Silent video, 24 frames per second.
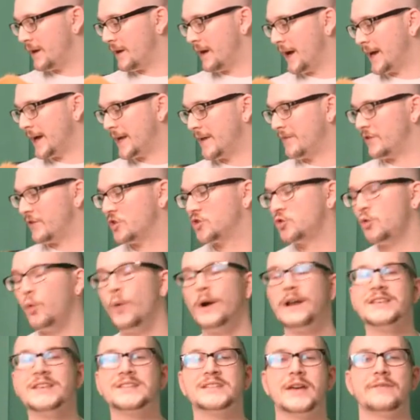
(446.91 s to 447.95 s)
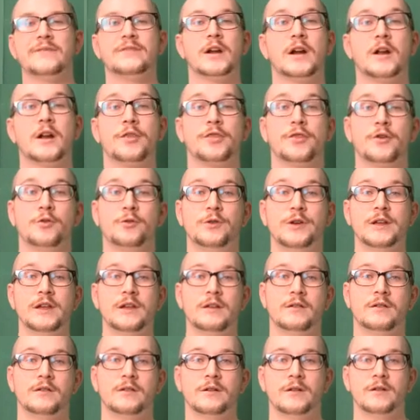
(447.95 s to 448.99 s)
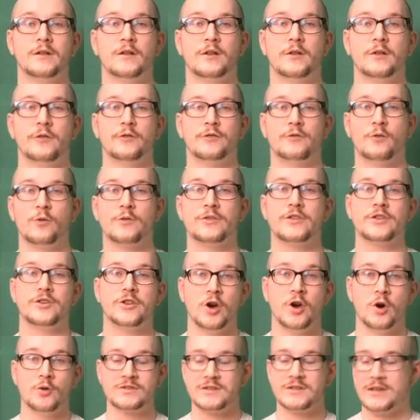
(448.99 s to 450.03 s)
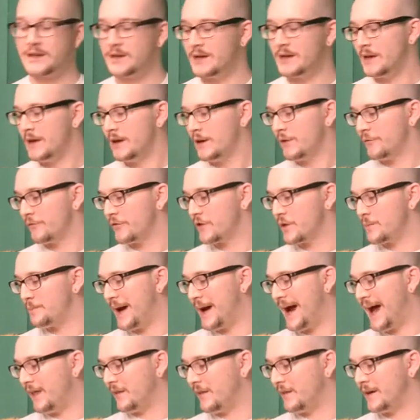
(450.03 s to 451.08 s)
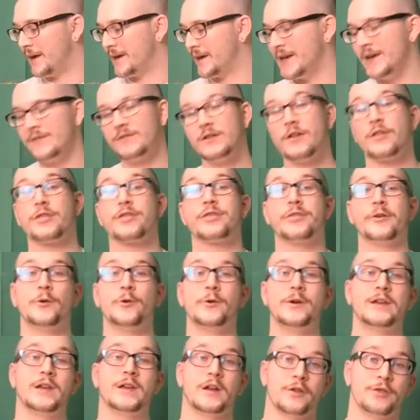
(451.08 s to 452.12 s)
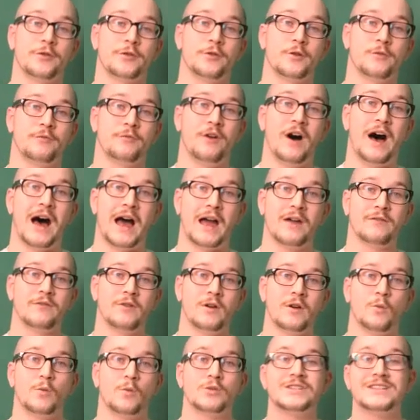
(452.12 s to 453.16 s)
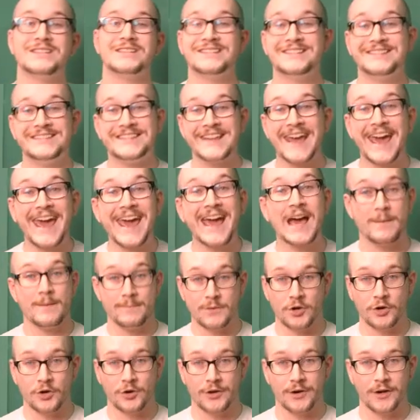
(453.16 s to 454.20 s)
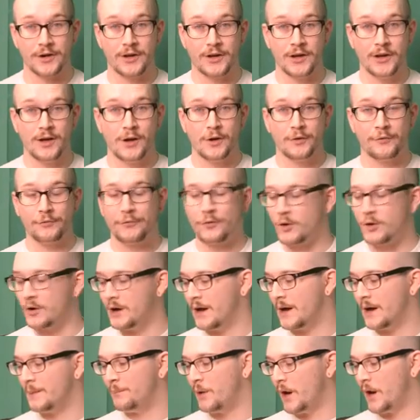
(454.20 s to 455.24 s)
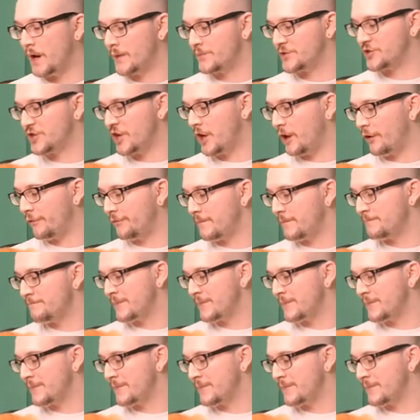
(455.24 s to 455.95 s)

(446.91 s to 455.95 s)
I gave it a 27 out of 30 for the nosing. For the palate, I gave it a 30 out of 35, which is damn good for bottom shelf.